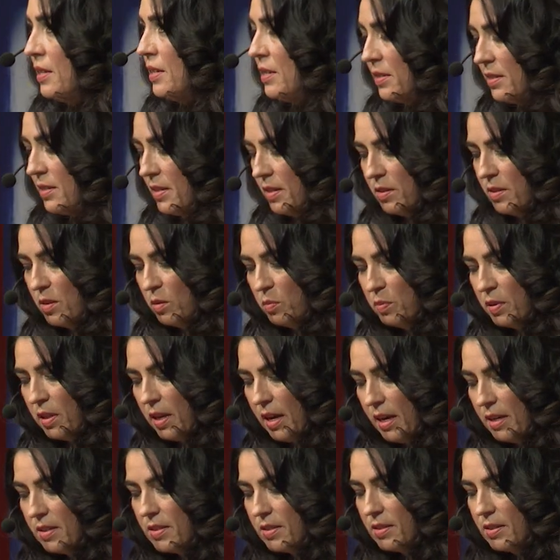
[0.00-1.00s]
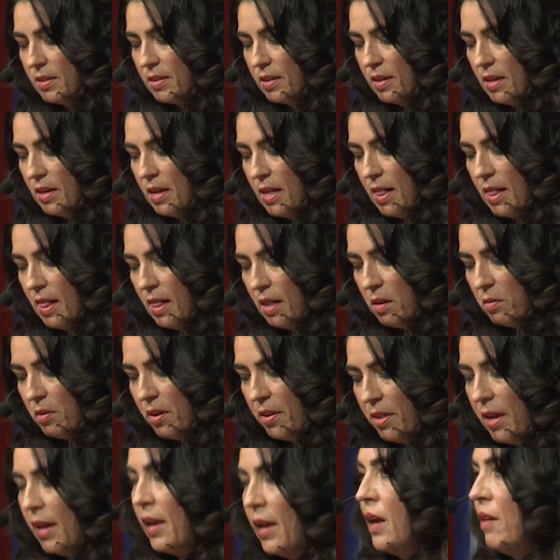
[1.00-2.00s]
this is a place where
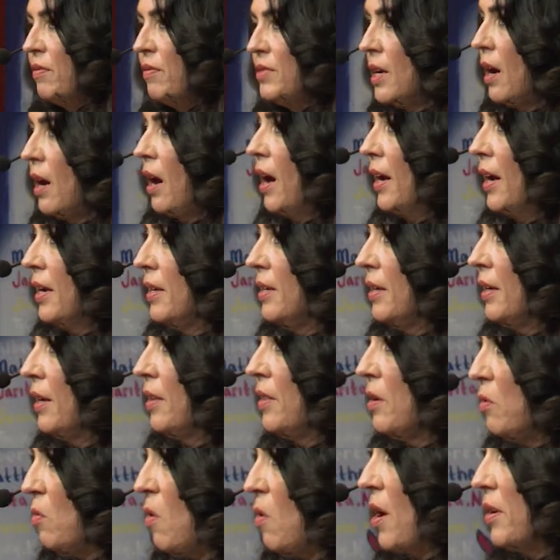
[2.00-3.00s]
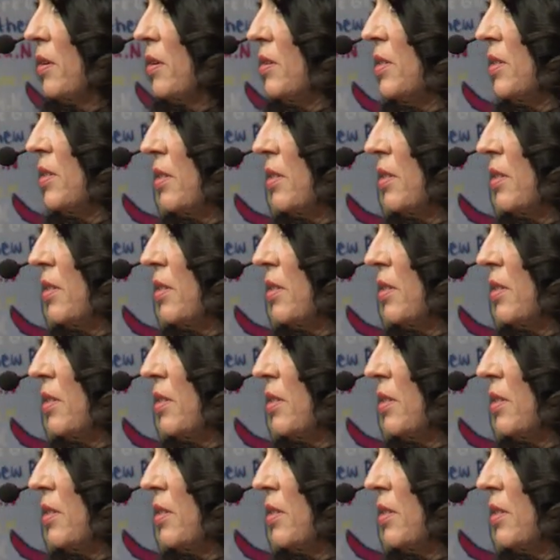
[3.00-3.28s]
they have died in the waters